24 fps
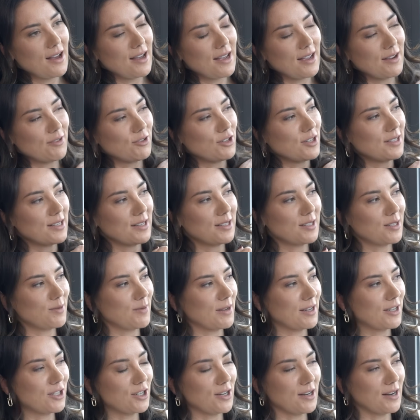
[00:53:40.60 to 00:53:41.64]
if she says to
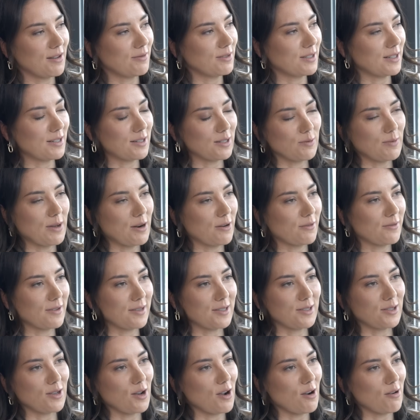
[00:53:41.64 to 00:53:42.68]
me she loves it, doesn't matter if
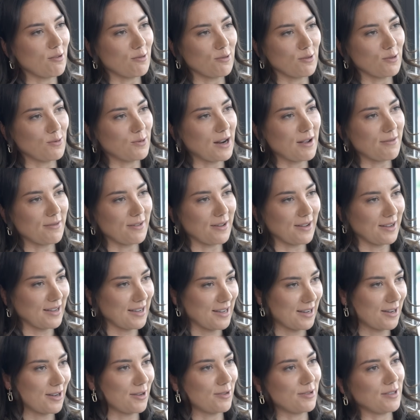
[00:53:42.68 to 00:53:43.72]
it's Zara or whatever,
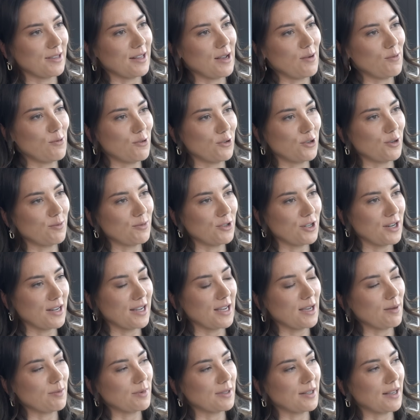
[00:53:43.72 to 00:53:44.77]
it goes in that wardrobe and she
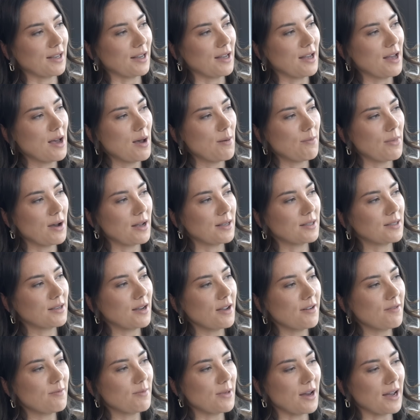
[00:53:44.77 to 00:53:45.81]
keeps it. But
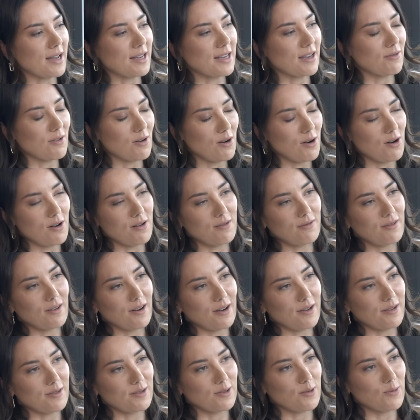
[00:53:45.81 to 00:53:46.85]
aside from that, I give a lot of
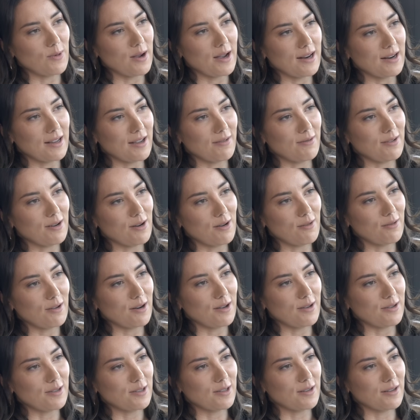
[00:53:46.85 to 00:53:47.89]
clothes away. I give a lot of
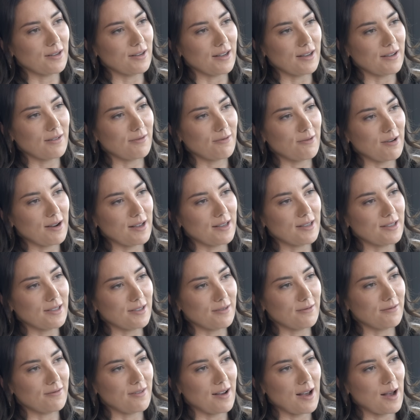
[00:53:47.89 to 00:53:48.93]
clothes to like friends
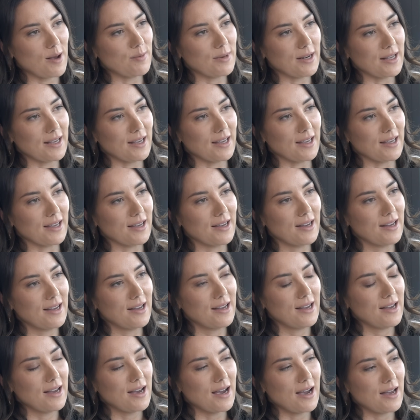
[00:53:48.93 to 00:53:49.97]
and family.
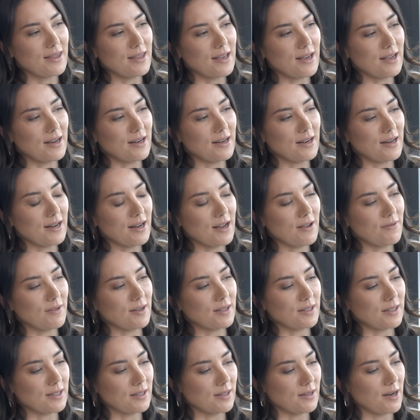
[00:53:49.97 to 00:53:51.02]
And then if
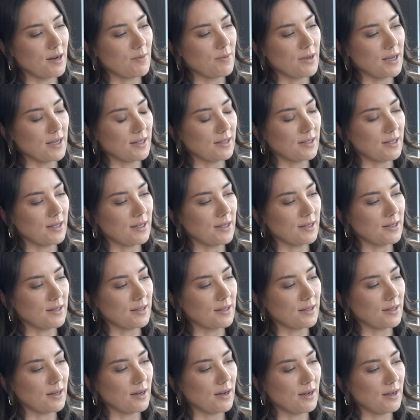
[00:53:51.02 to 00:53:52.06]
it's designer
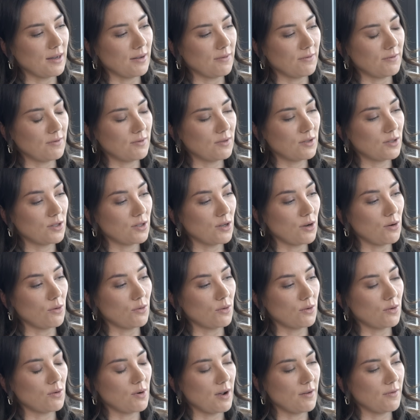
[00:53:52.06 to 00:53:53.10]
pieces, I've
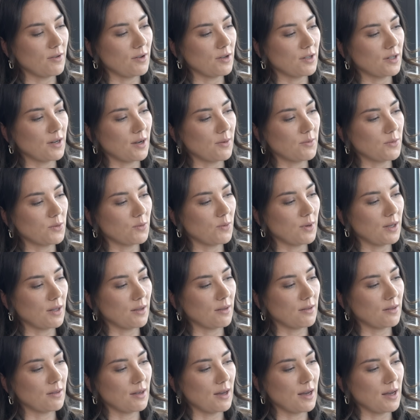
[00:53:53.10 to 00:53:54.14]
sold quite a few times
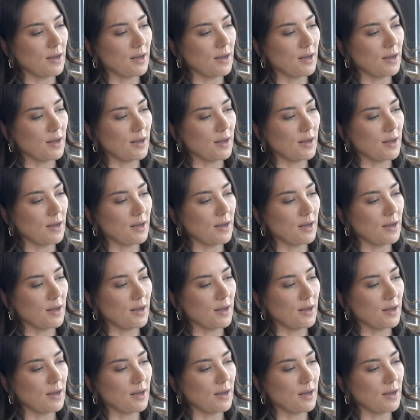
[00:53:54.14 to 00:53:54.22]
with